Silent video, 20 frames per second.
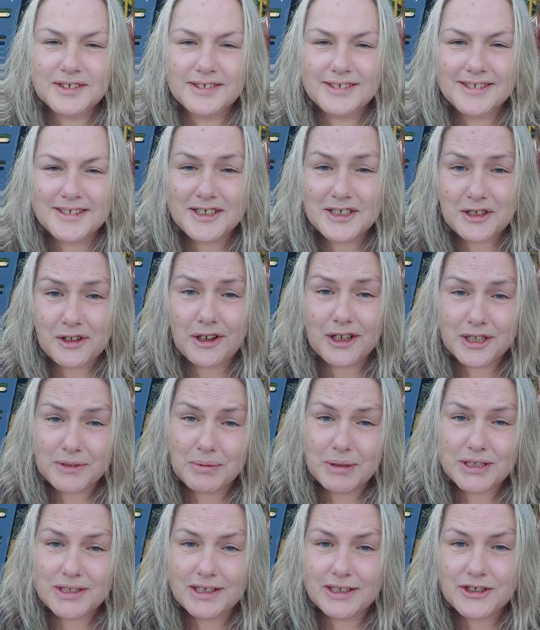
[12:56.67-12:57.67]
This is our
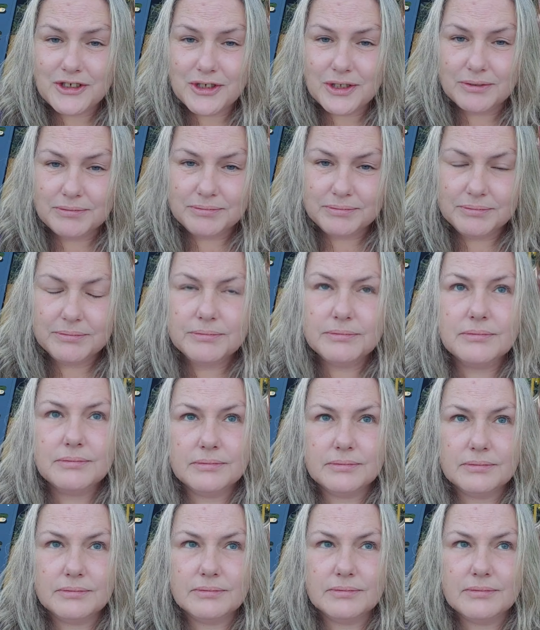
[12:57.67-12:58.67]
expectation.
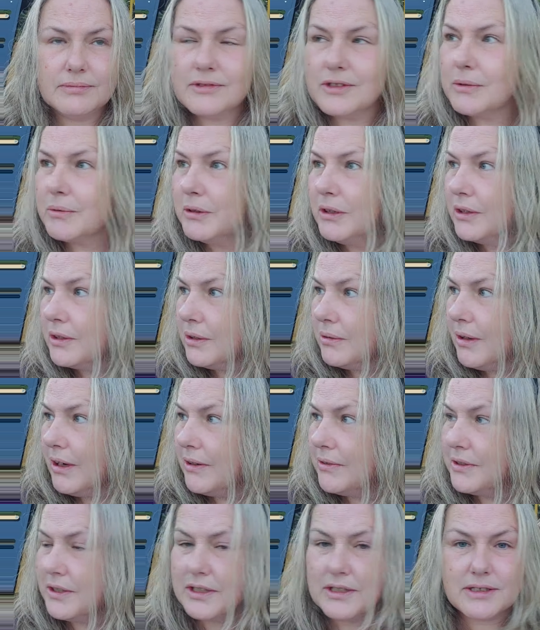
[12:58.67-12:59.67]
So when we look
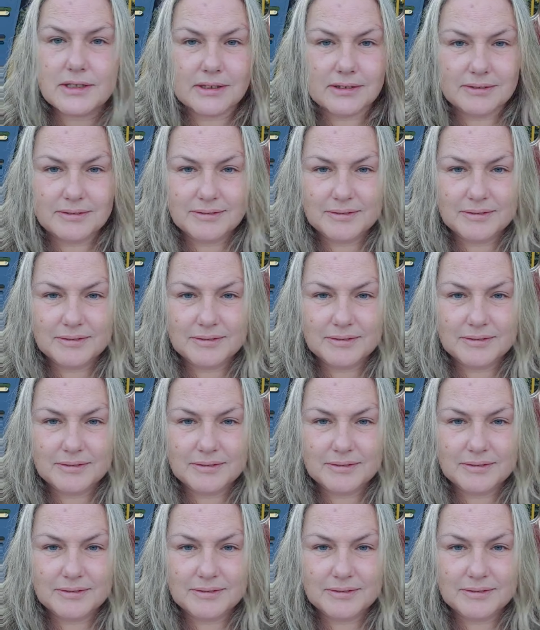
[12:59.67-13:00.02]
around us,